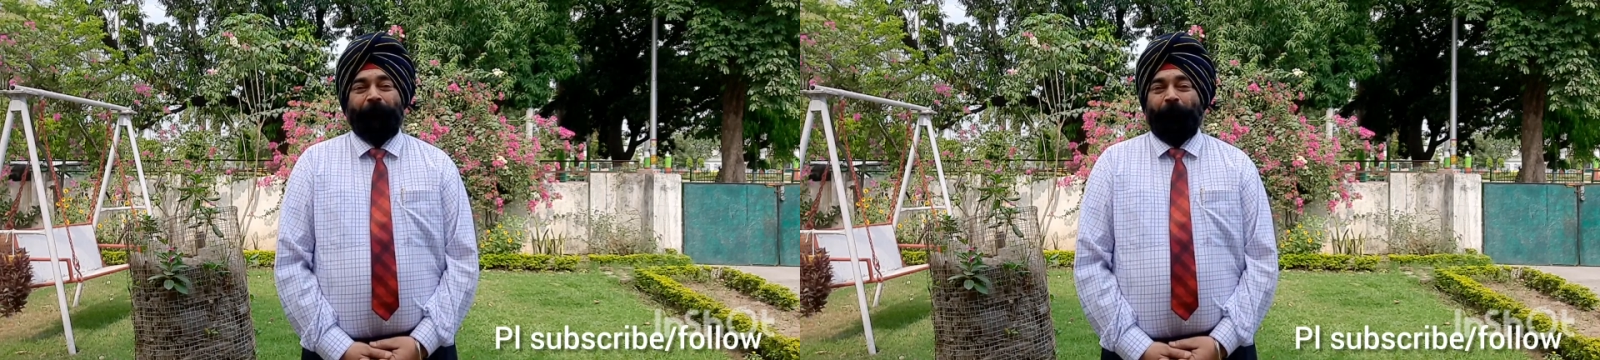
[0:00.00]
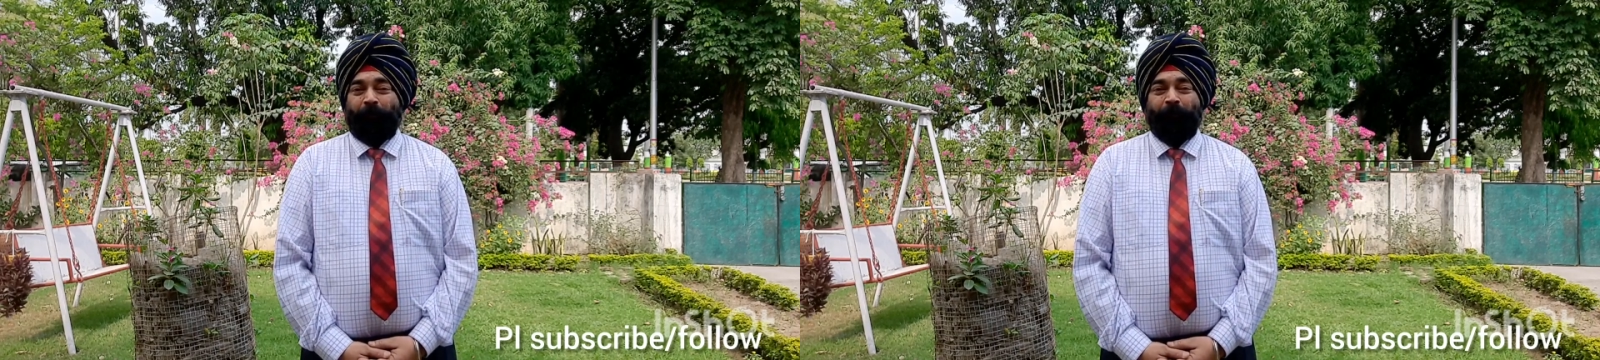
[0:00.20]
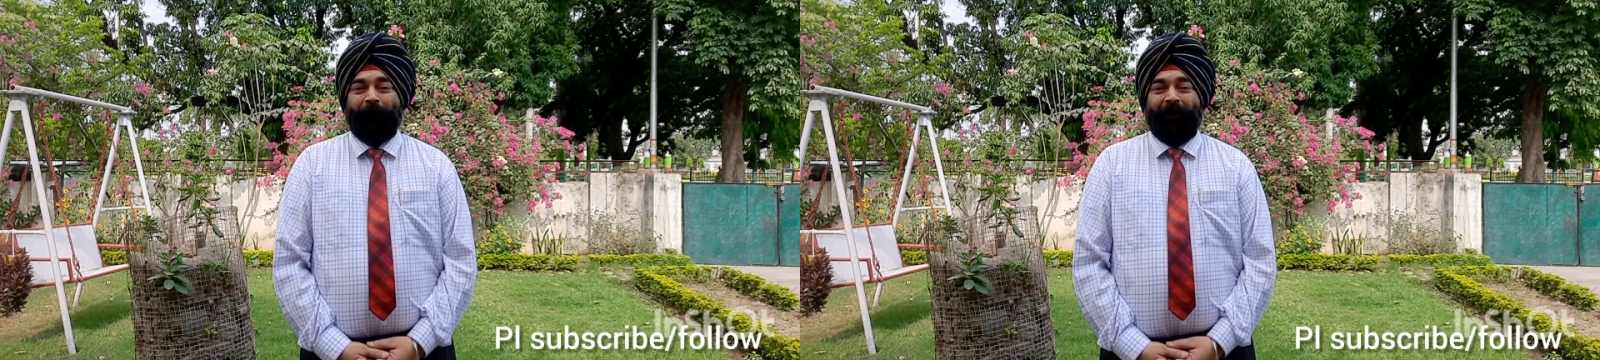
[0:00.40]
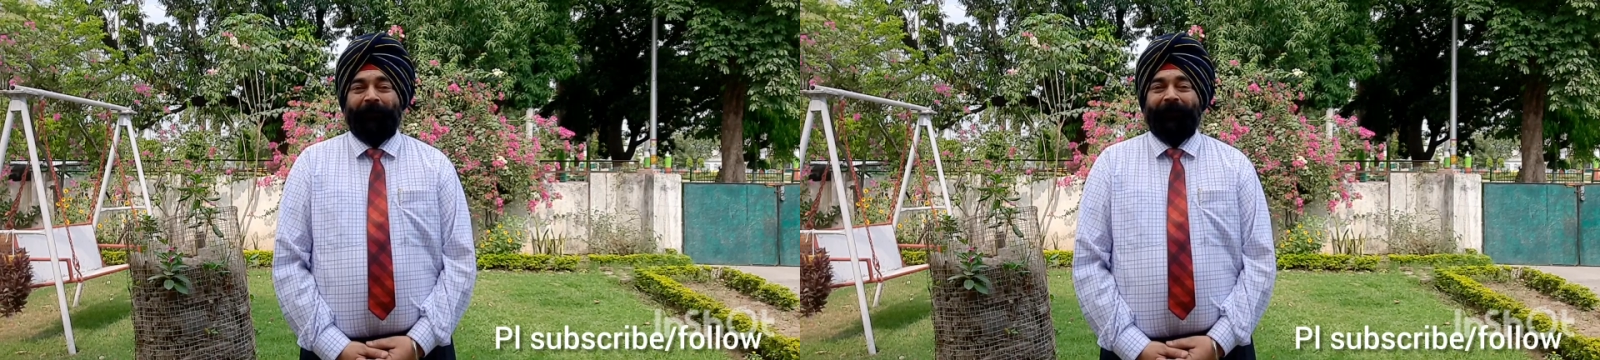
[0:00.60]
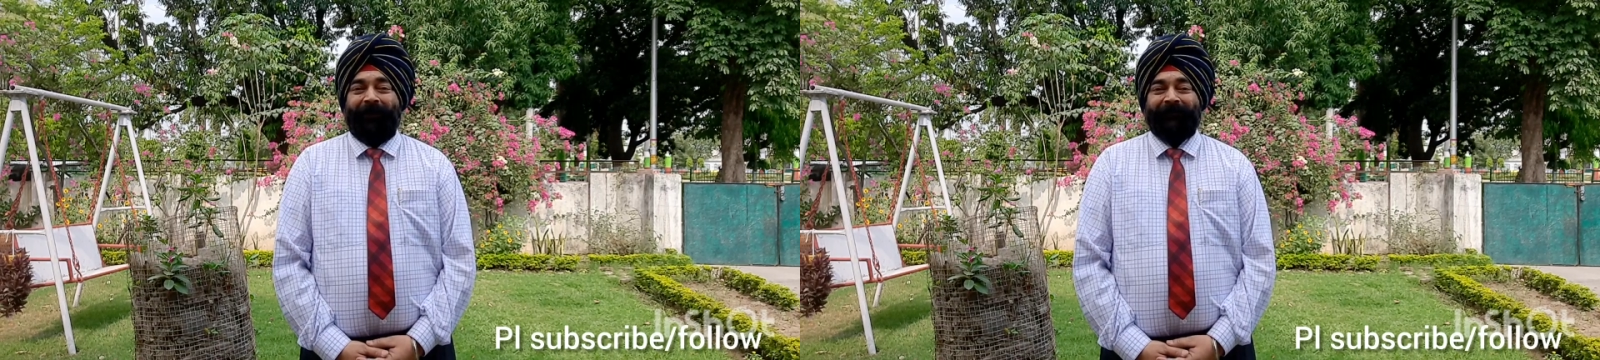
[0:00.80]
not to
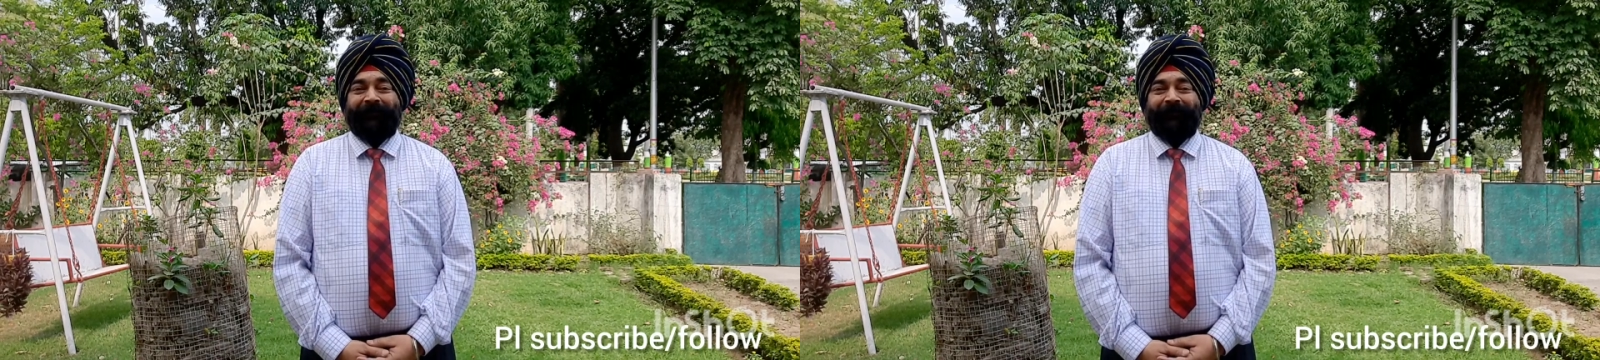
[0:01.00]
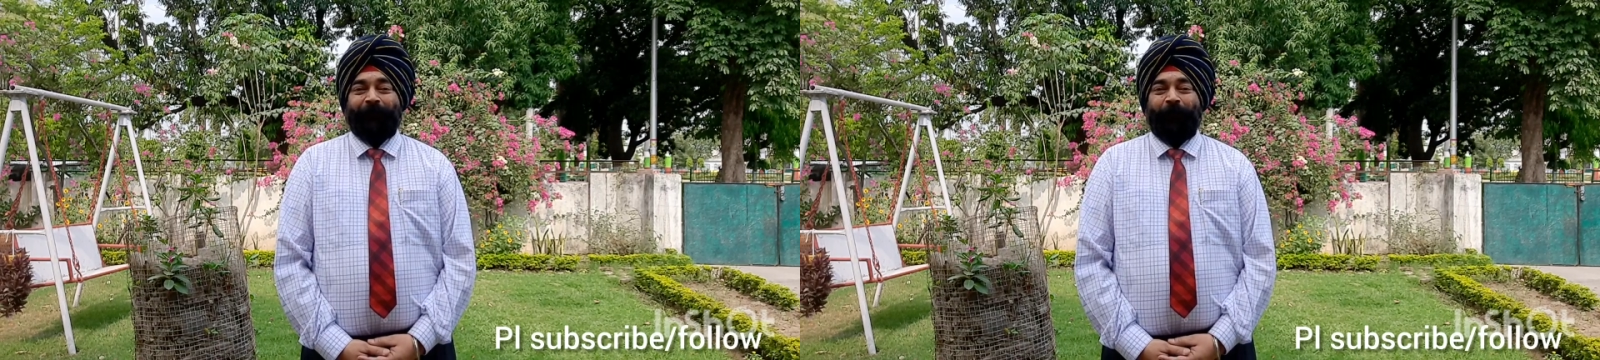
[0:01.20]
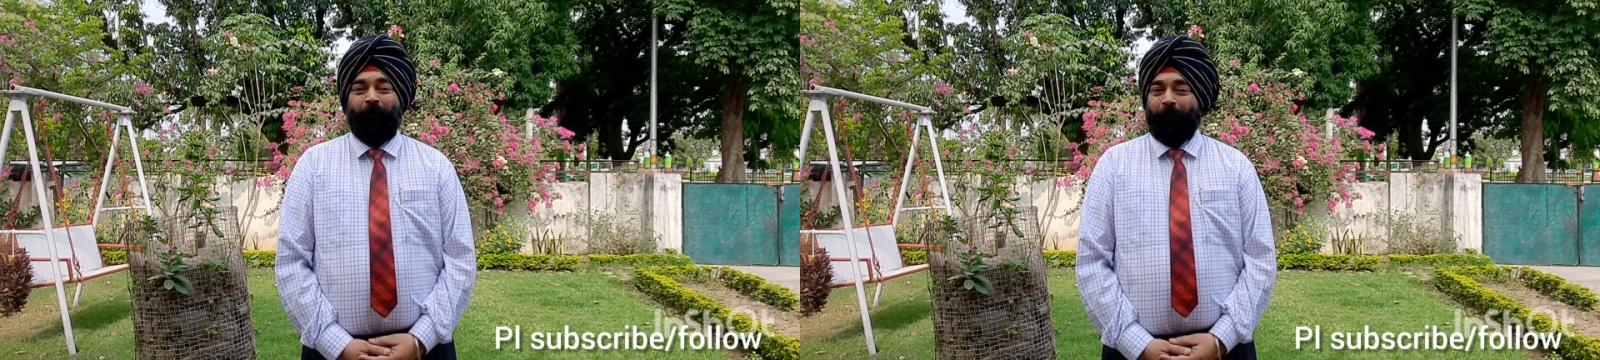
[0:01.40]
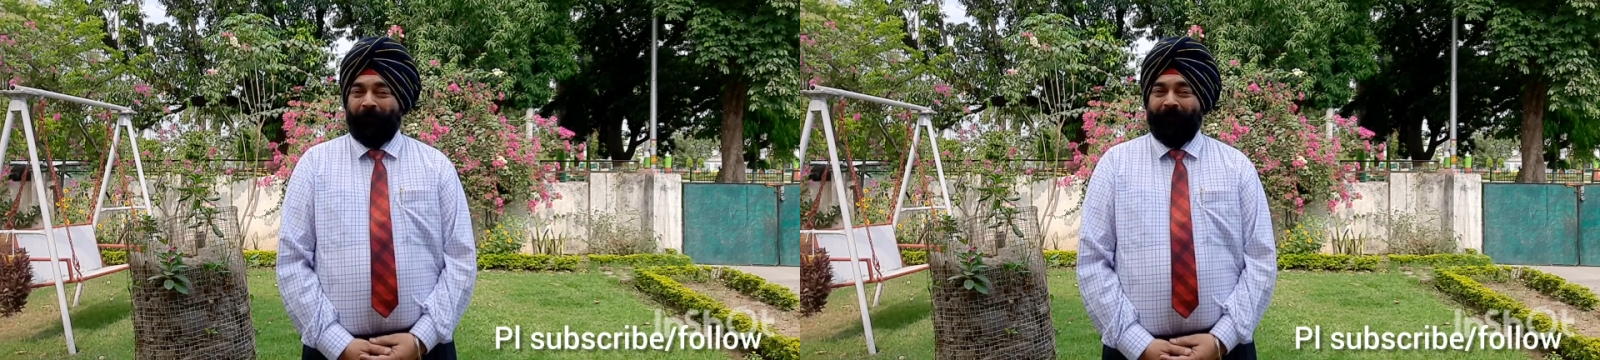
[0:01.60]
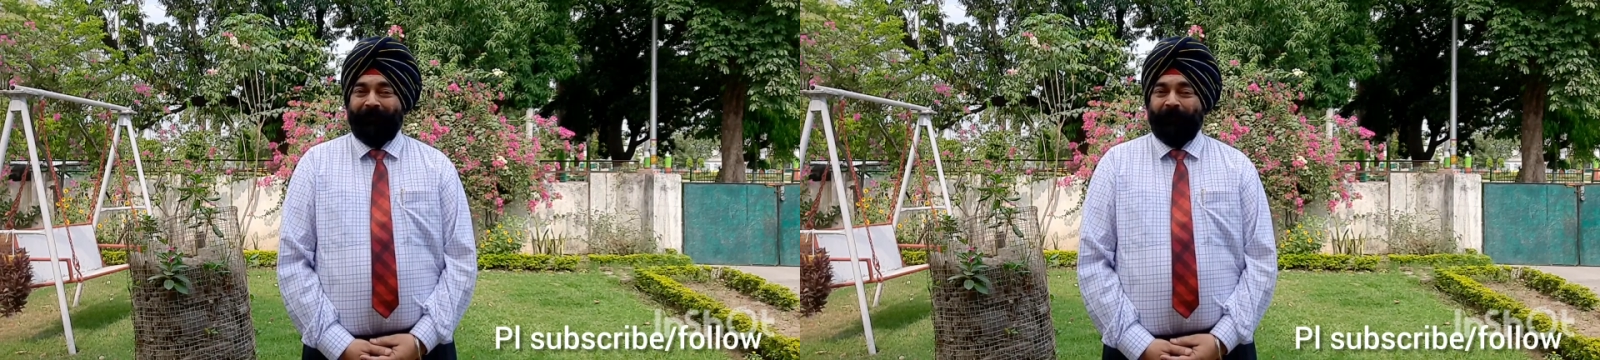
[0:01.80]
make a nest
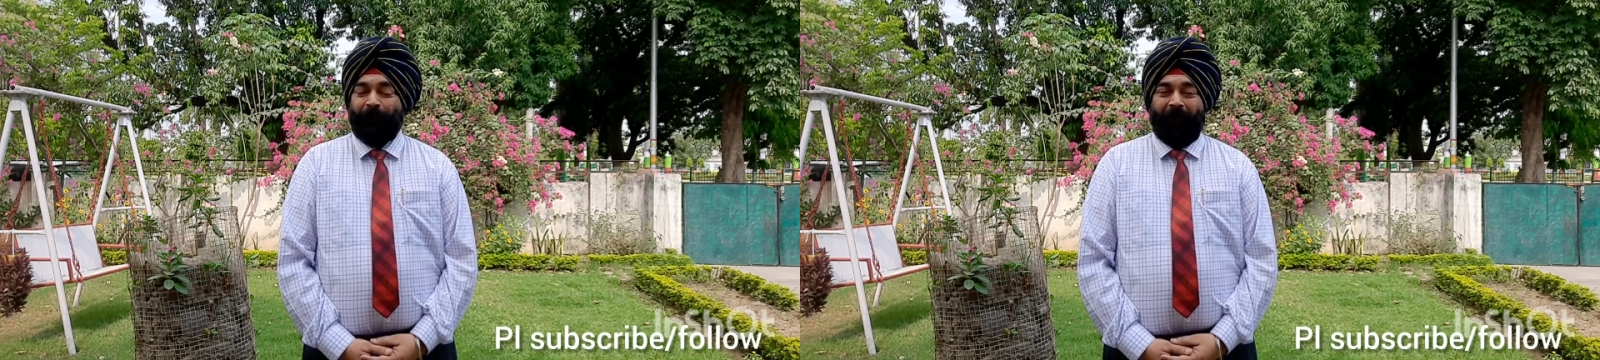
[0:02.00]
on its